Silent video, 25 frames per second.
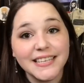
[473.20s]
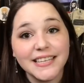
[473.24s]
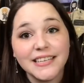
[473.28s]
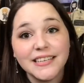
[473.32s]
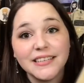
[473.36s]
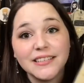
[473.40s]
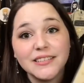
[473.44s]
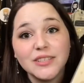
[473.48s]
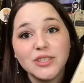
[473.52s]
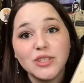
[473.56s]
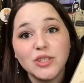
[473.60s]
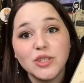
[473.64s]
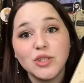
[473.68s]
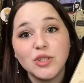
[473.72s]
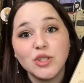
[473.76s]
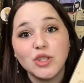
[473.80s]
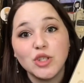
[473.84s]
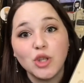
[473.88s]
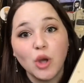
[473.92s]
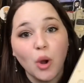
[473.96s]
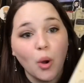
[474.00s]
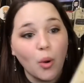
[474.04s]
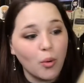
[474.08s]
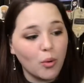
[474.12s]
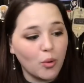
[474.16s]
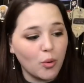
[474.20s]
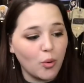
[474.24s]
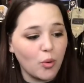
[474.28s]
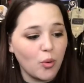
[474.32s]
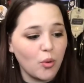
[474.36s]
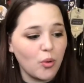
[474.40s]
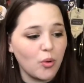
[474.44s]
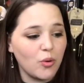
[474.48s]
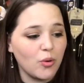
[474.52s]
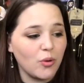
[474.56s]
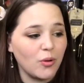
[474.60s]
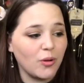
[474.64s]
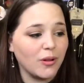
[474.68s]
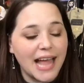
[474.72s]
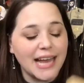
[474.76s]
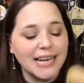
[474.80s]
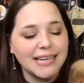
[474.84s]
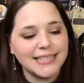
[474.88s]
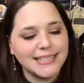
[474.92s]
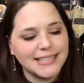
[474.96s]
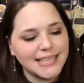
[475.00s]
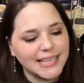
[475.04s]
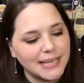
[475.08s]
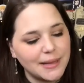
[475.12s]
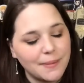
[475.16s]
is so cool. And
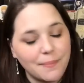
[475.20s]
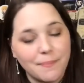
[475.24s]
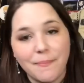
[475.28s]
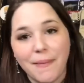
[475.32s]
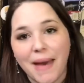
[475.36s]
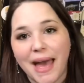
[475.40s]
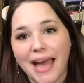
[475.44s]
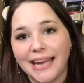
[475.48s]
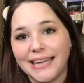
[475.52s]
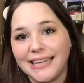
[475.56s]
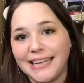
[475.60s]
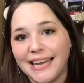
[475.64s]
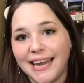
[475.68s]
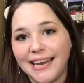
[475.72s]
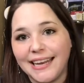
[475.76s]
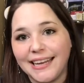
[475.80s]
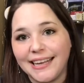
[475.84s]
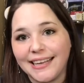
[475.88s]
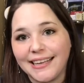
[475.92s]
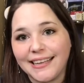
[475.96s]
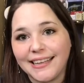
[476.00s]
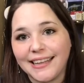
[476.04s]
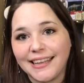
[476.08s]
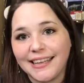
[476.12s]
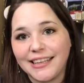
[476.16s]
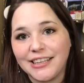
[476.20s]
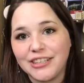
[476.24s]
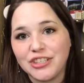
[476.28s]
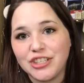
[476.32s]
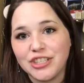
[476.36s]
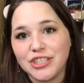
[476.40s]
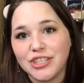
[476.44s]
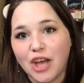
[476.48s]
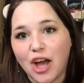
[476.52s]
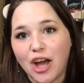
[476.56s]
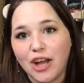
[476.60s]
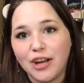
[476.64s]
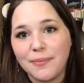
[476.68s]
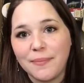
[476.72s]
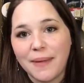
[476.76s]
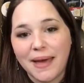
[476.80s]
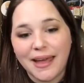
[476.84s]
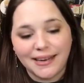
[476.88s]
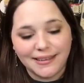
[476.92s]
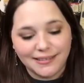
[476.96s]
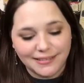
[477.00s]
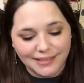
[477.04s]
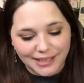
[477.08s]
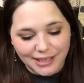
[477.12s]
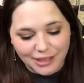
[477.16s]
it's like a magnetic, like it just
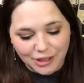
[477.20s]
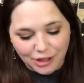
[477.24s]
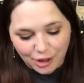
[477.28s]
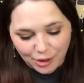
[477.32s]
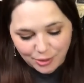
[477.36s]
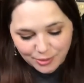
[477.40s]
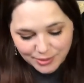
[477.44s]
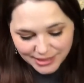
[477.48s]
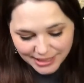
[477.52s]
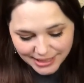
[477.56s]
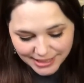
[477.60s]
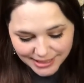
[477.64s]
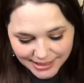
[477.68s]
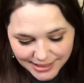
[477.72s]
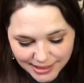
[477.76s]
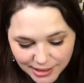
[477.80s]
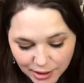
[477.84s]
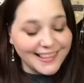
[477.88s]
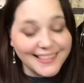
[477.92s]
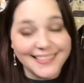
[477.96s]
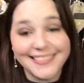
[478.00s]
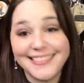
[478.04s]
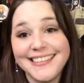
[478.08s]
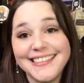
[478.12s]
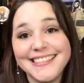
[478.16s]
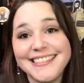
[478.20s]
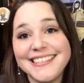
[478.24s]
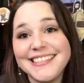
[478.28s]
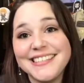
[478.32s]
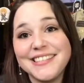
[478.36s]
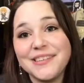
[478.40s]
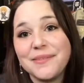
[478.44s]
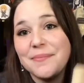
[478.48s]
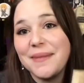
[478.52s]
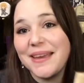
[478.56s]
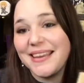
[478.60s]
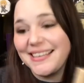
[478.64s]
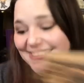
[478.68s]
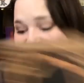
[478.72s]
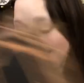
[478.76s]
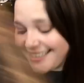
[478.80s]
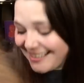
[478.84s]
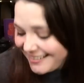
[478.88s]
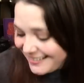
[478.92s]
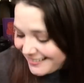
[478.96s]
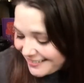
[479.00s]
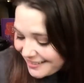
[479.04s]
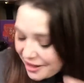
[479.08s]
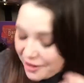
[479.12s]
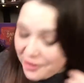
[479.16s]
automatically closes. This is
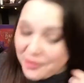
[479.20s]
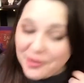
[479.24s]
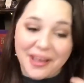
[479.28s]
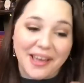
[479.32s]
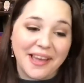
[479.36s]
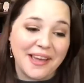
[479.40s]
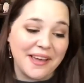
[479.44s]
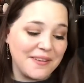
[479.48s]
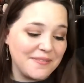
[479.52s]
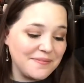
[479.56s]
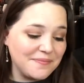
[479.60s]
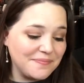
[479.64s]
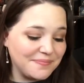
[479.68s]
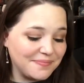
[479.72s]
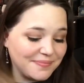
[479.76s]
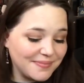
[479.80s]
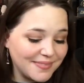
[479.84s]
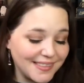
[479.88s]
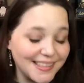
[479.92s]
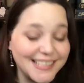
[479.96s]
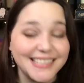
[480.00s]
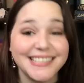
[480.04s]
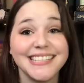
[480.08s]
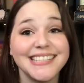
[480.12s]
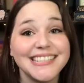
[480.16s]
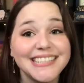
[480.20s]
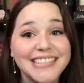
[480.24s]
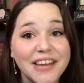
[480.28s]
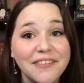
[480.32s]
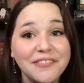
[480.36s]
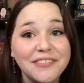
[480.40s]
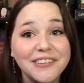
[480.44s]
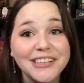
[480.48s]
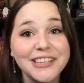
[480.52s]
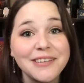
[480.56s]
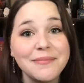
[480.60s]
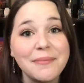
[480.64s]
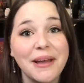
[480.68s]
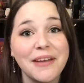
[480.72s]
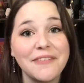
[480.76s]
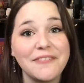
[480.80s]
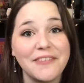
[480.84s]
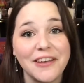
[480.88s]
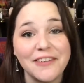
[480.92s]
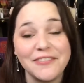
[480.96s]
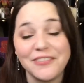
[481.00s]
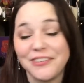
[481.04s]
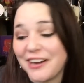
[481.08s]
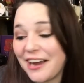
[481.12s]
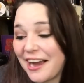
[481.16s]
amazing. Okay. This is definitely my
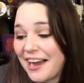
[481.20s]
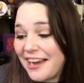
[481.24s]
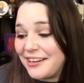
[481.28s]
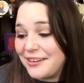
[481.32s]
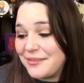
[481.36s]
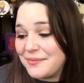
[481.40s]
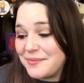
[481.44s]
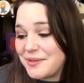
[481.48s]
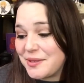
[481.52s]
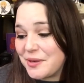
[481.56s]
favorite item